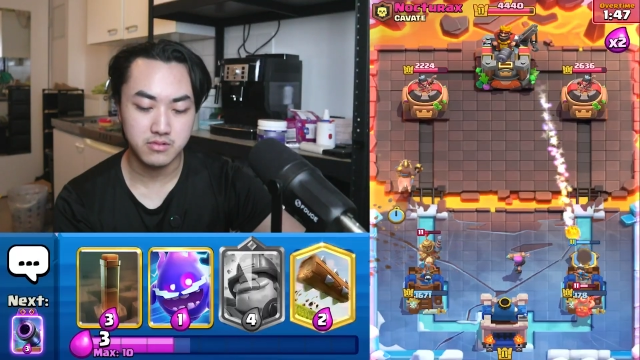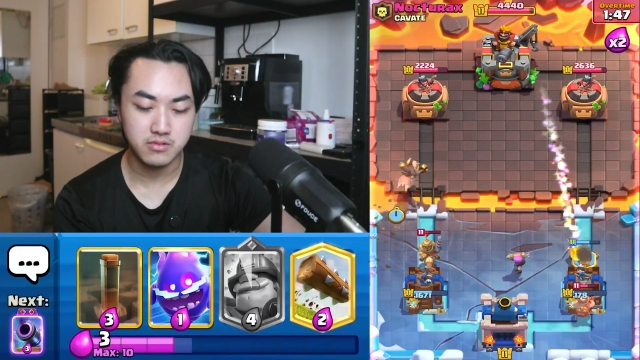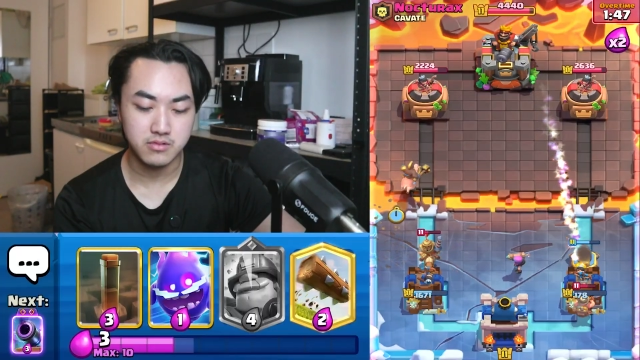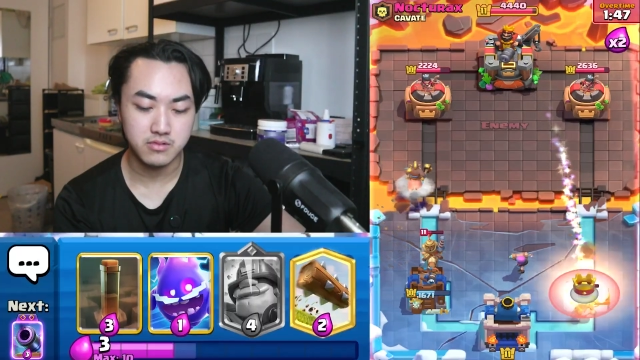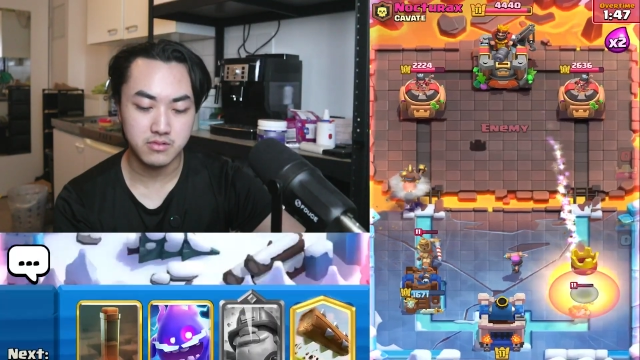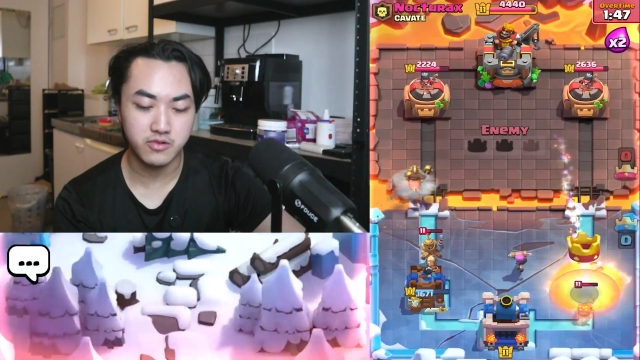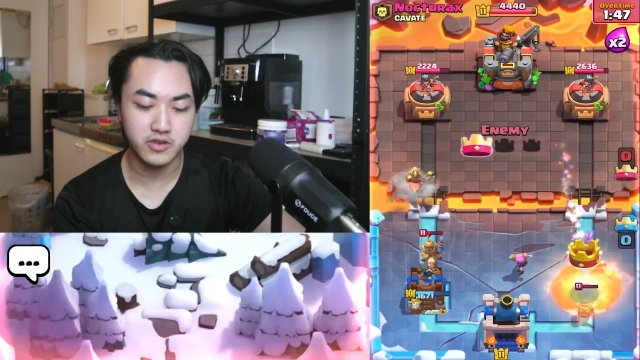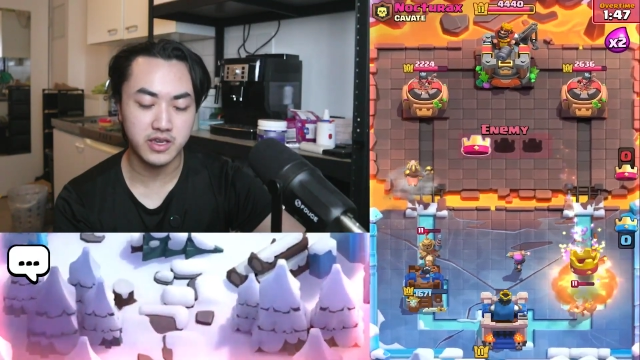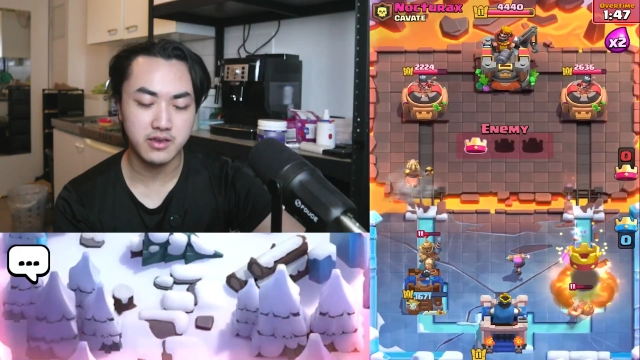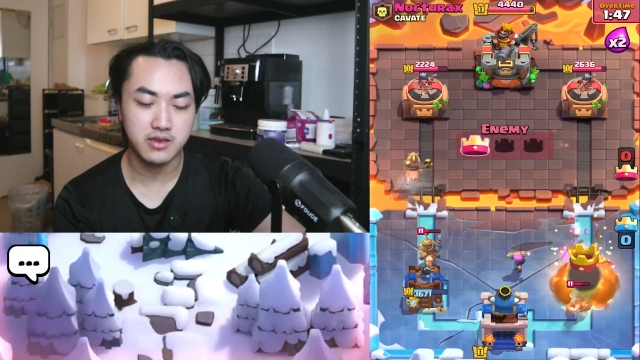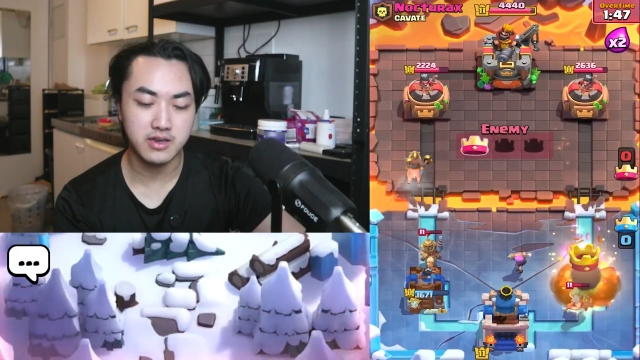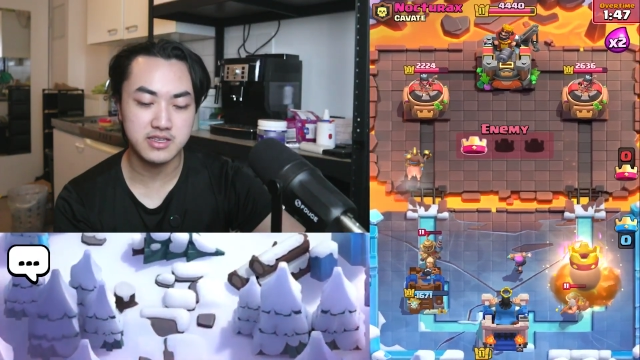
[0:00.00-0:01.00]
Okay,
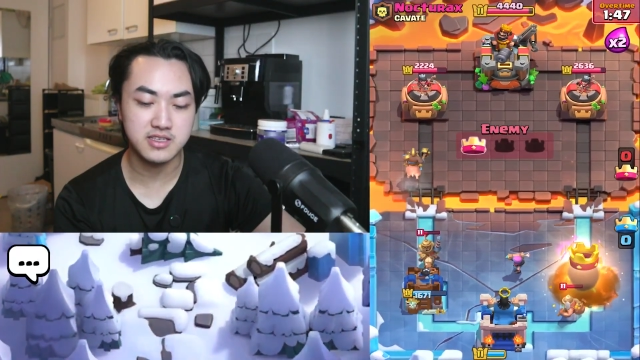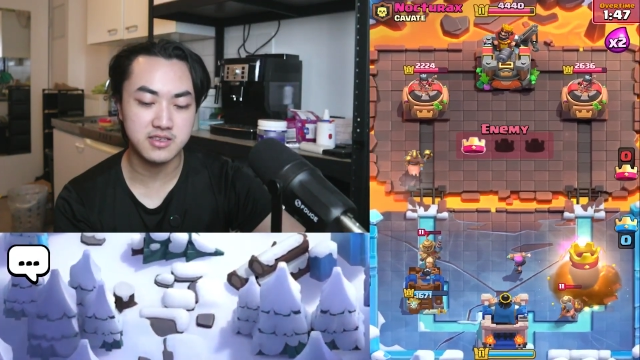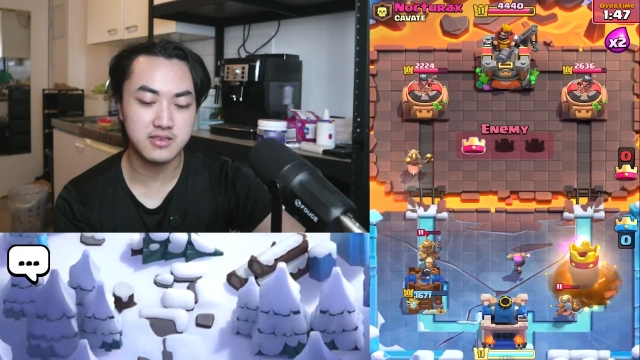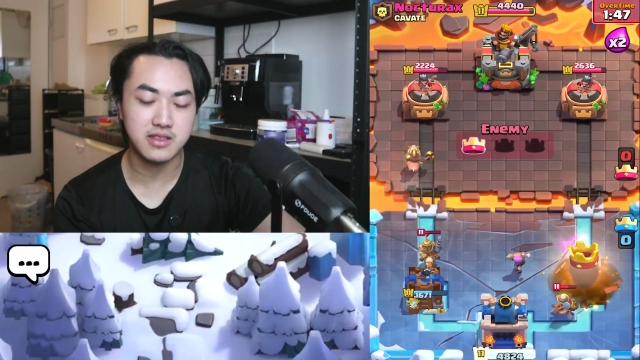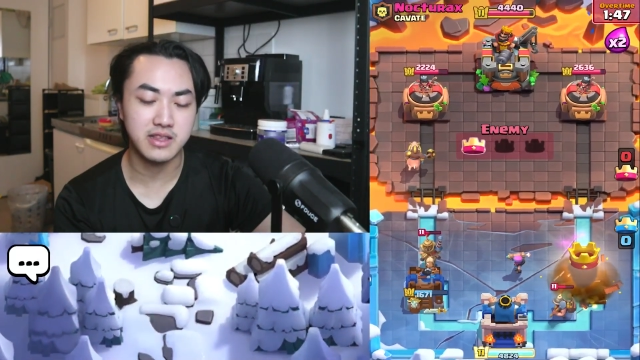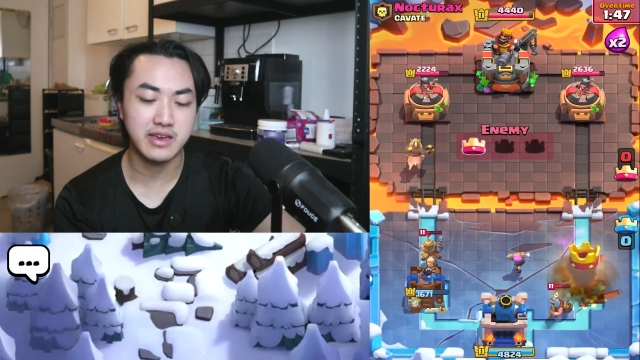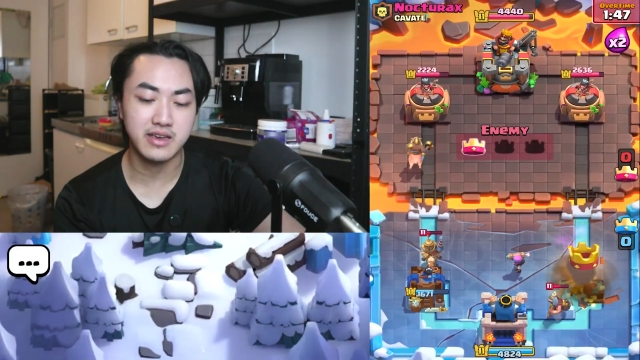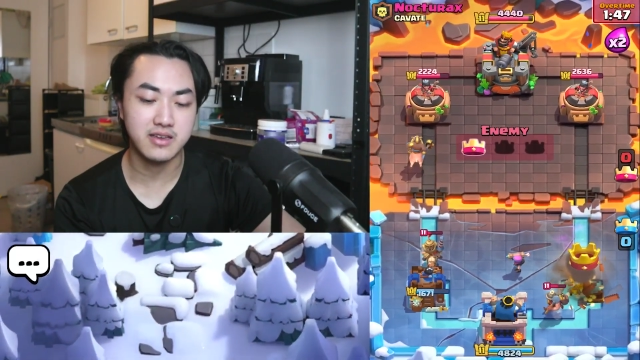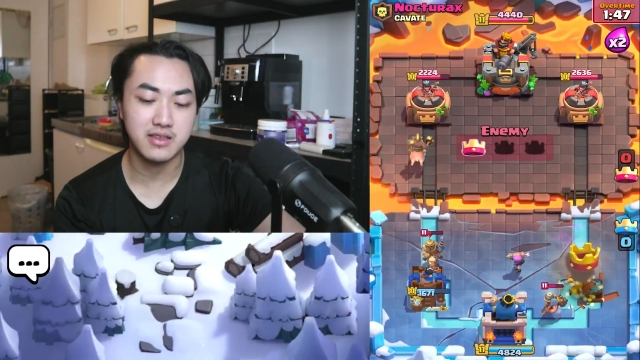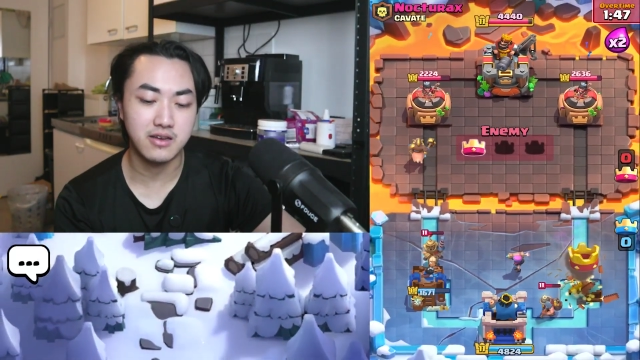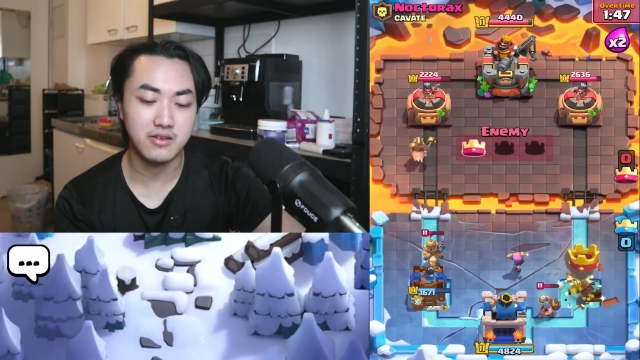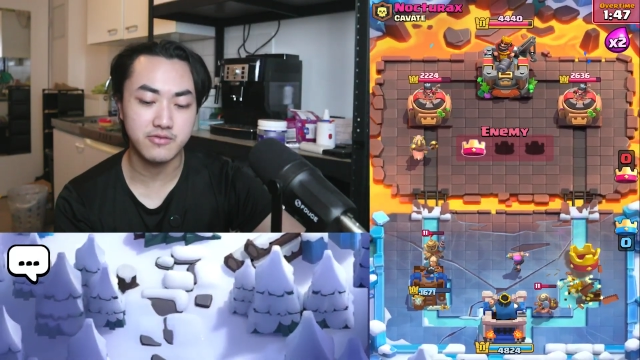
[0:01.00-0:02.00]
I just lagged
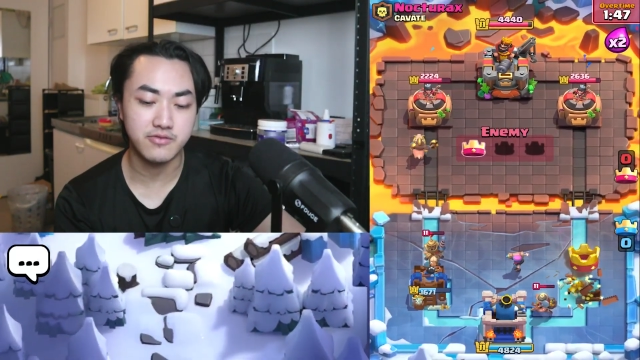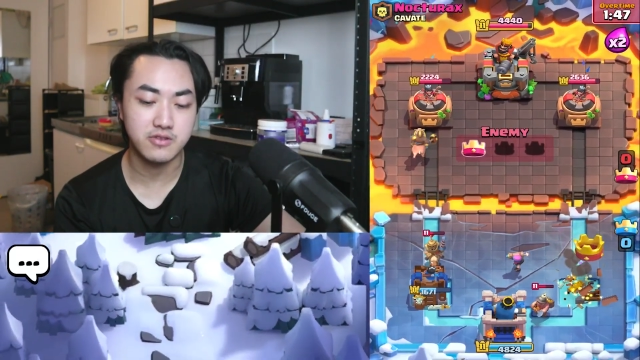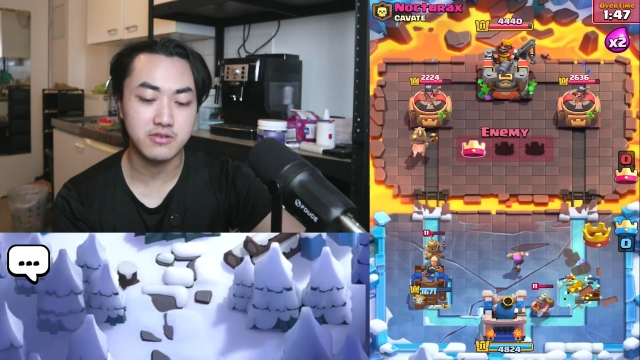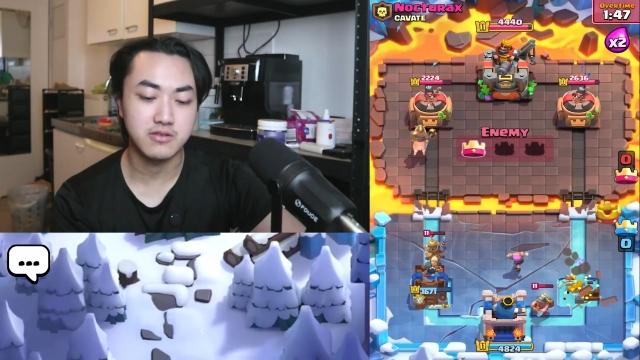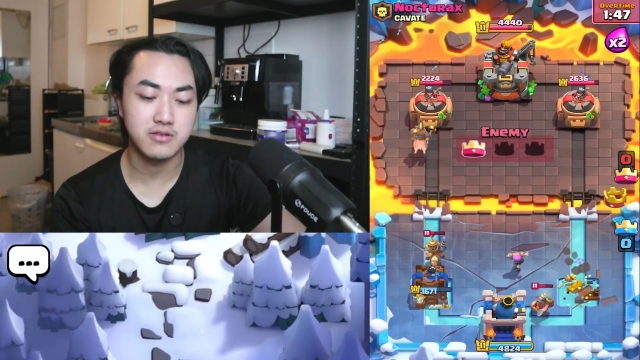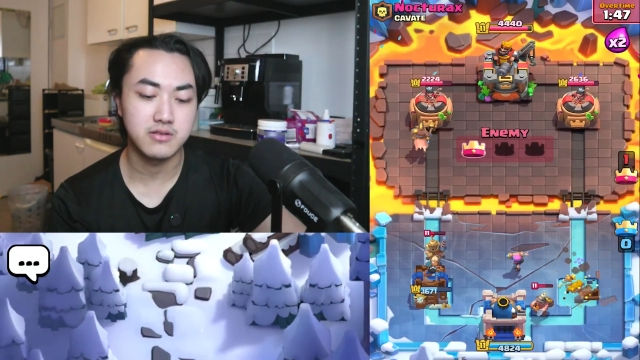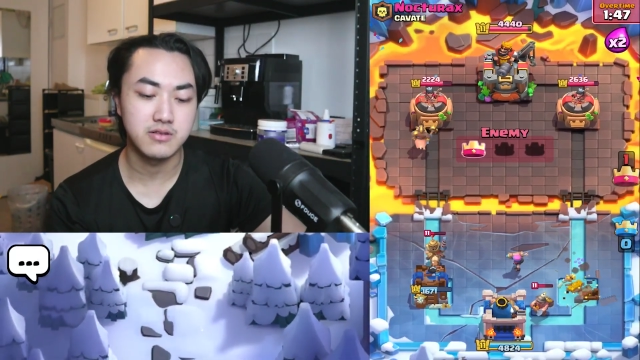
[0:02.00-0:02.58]
out for...